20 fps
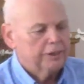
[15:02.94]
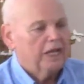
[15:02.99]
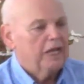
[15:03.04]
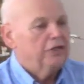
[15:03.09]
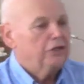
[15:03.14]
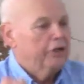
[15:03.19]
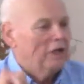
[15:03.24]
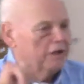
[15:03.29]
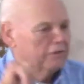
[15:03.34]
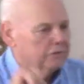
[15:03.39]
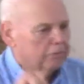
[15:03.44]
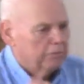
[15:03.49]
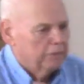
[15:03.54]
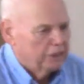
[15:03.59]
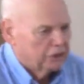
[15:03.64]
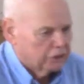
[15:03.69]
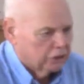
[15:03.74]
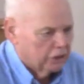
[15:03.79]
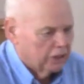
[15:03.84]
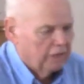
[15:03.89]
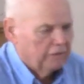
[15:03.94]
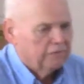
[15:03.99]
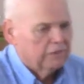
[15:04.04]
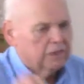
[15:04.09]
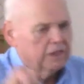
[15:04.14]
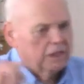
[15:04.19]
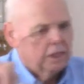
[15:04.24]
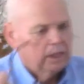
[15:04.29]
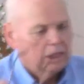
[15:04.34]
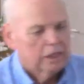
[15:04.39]
and you have to be saved
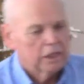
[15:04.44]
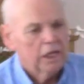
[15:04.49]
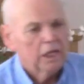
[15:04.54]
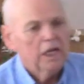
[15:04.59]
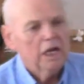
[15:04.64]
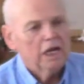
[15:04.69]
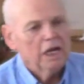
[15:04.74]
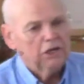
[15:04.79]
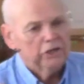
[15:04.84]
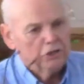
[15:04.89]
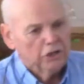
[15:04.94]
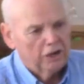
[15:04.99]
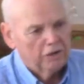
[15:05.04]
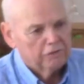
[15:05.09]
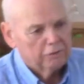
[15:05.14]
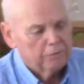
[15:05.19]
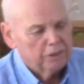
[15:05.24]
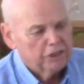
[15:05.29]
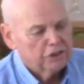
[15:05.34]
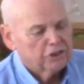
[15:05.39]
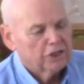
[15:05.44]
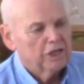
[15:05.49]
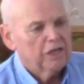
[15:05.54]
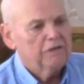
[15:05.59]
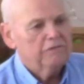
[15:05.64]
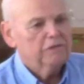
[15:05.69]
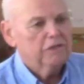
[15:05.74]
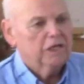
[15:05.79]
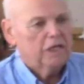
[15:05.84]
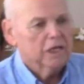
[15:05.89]
again and you have to be
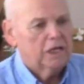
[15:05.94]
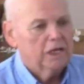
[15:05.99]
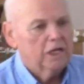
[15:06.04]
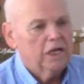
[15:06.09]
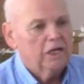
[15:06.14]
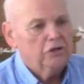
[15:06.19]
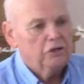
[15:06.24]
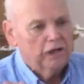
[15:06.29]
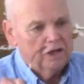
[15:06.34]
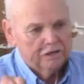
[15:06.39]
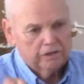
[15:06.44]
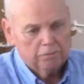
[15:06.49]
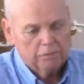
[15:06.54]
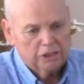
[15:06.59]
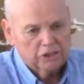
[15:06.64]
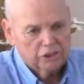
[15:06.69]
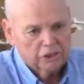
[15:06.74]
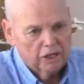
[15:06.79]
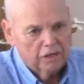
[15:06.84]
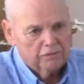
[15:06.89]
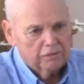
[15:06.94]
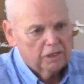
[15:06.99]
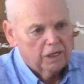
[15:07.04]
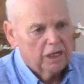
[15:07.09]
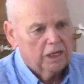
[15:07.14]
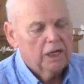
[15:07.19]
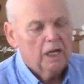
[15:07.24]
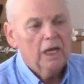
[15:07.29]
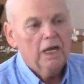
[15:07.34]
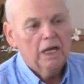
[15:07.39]
saved again and you have to be saved
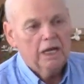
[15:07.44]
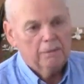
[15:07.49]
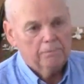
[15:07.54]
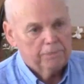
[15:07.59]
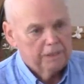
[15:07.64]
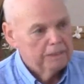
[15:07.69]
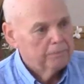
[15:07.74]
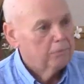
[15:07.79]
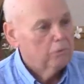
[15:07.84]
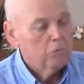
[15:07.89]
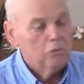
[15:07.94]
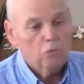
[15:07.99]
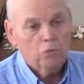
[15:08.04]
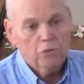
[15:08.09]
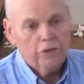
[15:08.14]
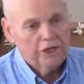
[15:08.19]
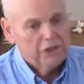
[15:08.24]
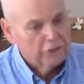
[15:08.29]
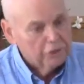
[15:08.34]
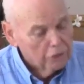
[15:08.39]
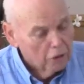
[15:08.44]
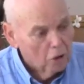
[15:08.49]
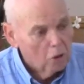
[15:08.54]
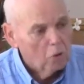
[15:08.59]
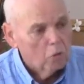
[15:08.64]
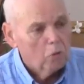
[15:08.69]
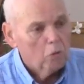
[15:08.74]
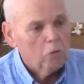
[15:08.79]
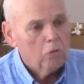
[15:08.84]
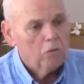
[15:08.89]
again. And people, we
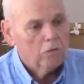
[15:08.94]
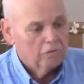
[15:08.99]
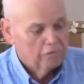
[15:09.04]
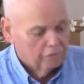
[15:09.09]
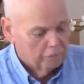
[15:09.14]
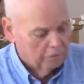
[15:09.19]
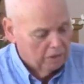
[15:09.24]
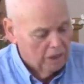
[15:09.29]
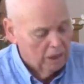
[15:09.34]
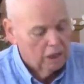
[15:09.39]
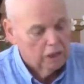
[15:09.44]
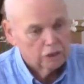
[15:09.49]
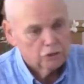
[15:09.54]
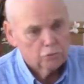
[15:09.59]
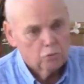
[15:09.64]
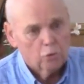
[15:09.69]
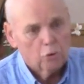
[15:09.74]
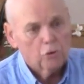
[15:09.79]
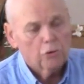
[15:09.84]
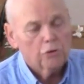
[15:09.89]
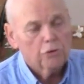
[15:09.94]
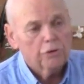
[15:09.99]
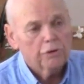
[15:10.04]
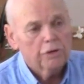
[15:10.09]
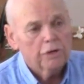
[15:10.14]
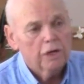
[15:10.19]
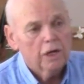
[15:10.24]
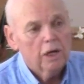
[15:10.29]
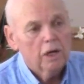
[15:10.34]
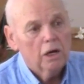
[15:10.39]
know from God's word
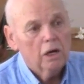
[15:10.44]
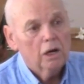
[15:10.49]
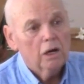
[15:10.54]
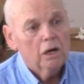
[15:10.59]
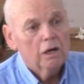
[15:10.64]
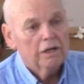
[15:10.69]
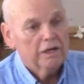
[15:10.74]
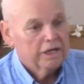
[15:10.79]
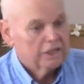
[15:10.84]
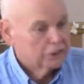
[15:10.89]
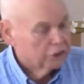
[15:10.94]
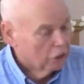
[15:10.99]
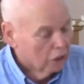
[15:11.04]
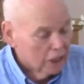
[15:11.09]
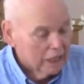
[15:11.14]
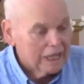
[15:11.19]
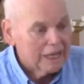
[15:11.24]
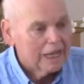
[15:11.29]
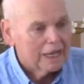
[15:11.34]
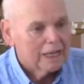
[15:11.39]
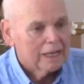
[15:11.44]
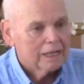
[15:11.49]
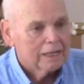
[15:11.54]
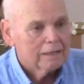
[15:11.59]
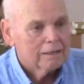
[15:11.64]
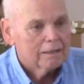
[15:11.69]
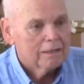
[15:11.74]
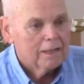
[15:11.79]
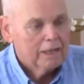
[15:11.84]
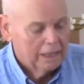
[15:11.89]
it's a lie.
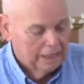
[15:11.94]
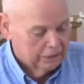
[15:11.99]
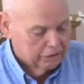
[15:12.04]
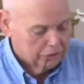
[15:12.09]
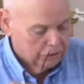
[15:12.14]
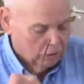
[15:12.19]
Amen.